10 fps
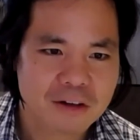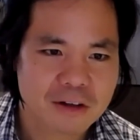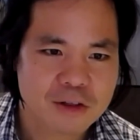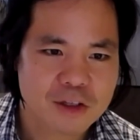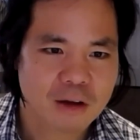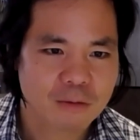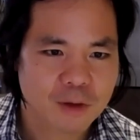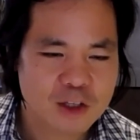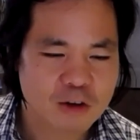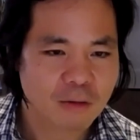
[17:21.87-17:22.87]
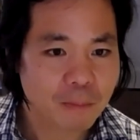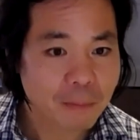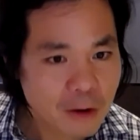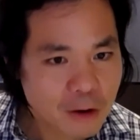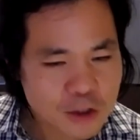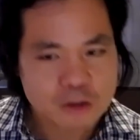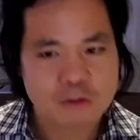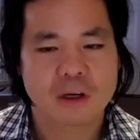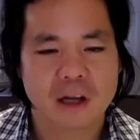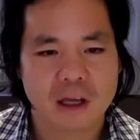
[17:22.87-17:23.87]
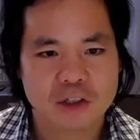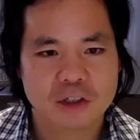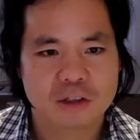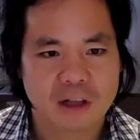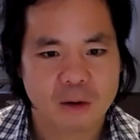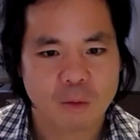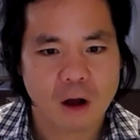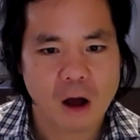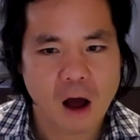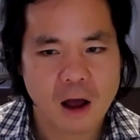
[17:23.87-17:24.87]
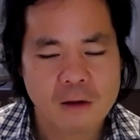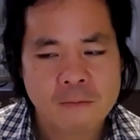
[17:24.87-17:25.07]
So he's got a personal connection to that why.